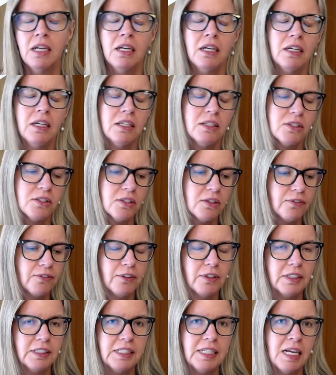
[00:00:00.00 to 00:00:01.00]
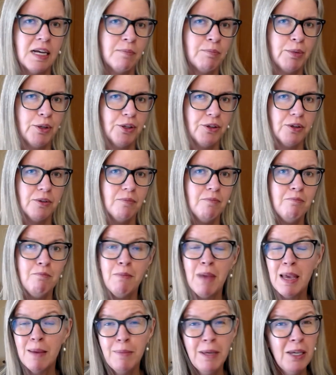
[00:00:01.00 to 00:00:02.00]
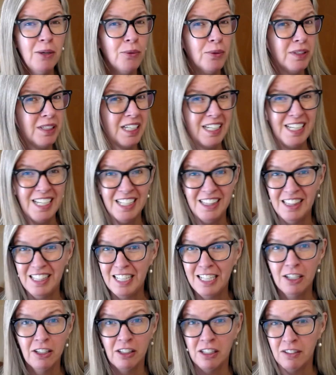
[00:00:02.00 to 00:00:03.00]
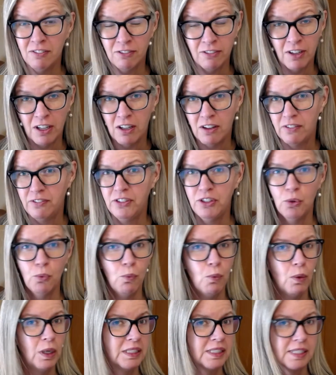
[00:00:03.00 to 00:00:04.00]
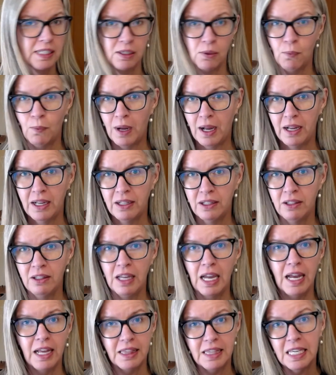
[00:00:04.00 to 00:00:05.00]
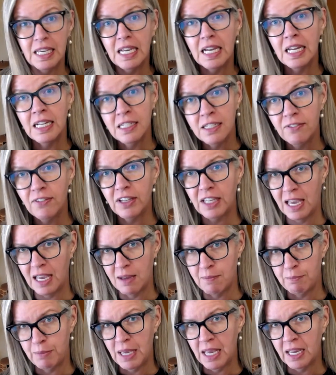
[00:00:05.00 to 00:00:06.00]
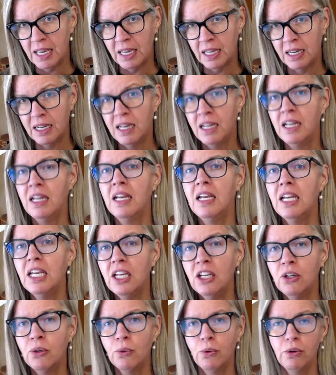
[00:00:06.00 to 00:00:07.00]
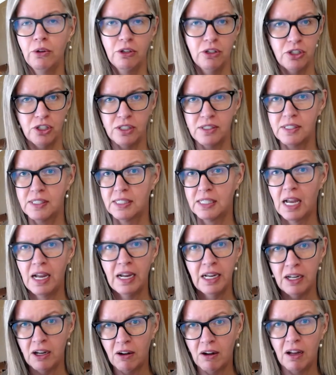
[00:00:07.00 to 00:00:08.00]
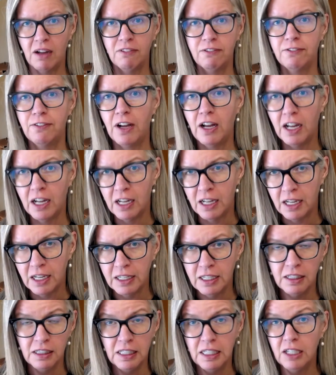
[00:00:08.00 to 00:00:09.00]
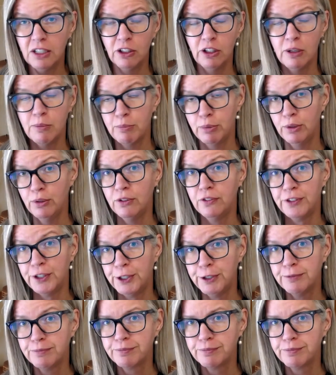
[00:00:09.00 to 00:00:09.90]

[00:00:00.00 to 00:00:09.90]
So for example, maybe you only need legal involved once in a while at the end of a campaign in order to sign off on legal approval.